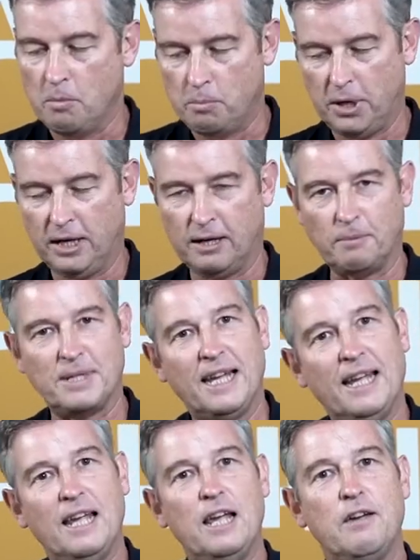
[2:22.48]
Putting it up to
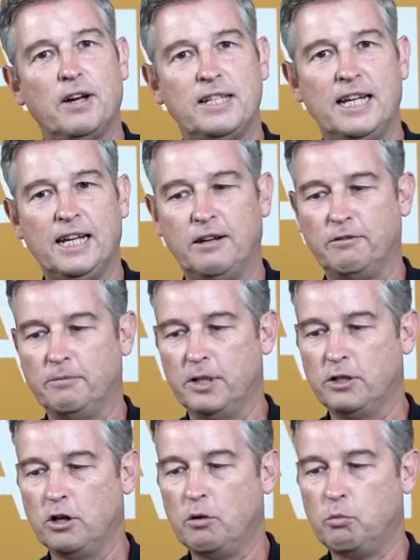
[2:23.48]
here, if I take it from the
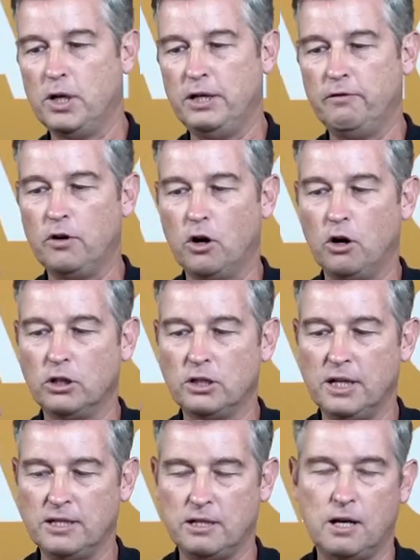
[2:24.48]
top, what you've got
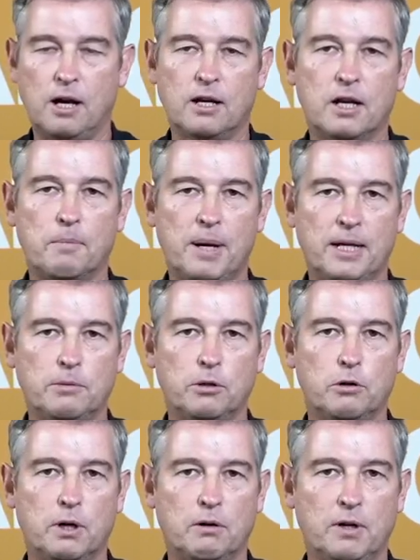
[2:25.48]
is an ARC-compatible
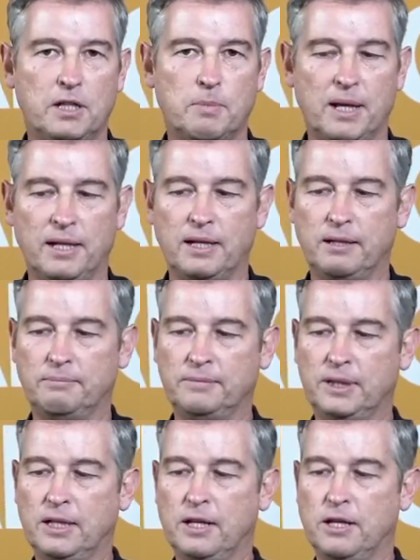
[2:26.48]
quick release plate.
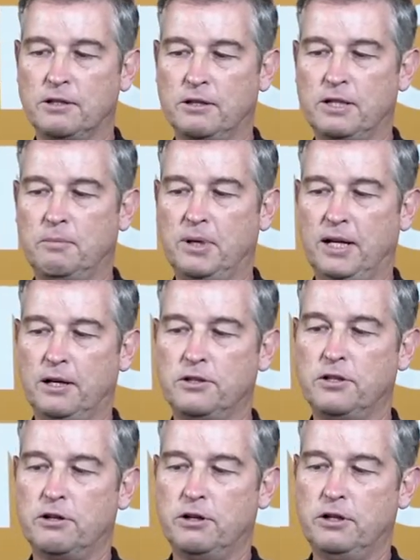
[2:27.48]
So simply
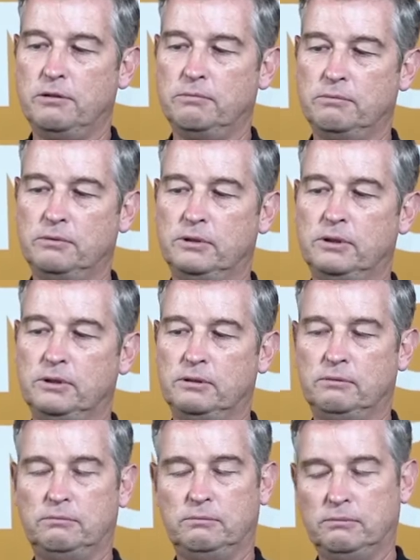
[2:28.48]
unscrew
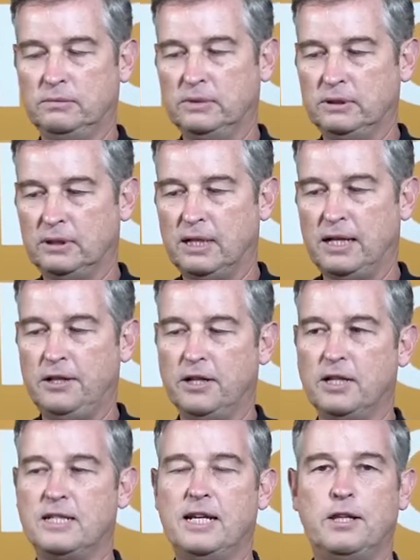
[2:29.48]
and you
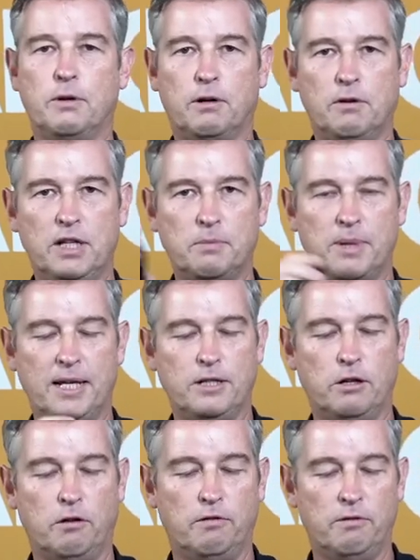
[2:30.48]
can take the quick release plate
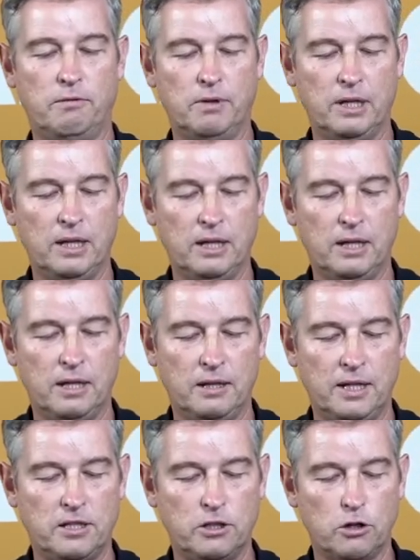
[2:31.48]
off.
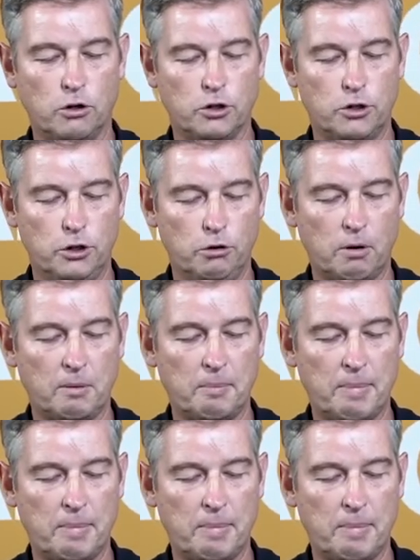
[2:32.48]
This has got two rubber